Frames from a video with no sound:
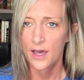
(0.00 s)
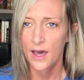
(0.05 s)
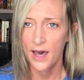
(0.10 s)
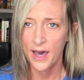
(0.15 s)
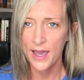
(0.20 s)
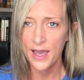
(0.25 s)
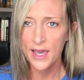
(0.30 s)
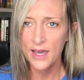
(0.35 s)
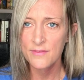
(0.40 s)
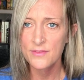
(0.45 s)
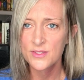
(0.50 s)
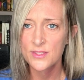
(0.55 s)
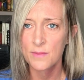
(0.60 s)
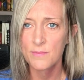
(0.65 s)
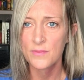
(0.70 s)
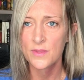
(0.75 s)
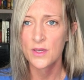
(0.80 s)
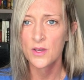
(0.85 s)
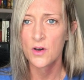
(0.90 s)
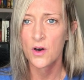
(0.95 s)
I have
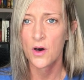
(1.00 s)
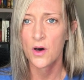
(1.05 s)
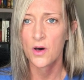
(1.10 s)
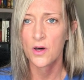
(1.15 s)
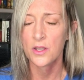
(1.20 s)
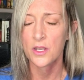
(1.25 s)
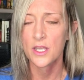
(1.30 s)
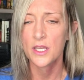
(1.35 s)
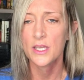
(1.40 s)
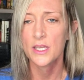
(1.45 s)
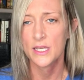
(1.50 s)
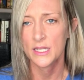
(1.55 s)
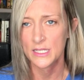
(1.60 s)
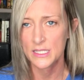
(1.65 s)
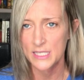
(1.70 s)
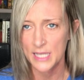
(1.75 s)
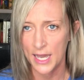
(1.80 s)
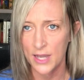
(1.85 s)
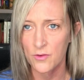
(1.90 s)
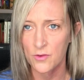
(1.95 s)
something called
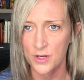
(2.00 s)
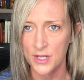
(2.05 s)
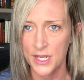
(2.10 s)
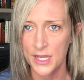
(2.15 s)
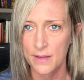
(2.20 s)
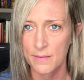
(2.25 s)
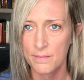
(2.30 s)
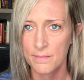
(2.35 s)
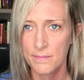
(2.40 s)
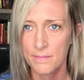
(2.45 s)
integrity.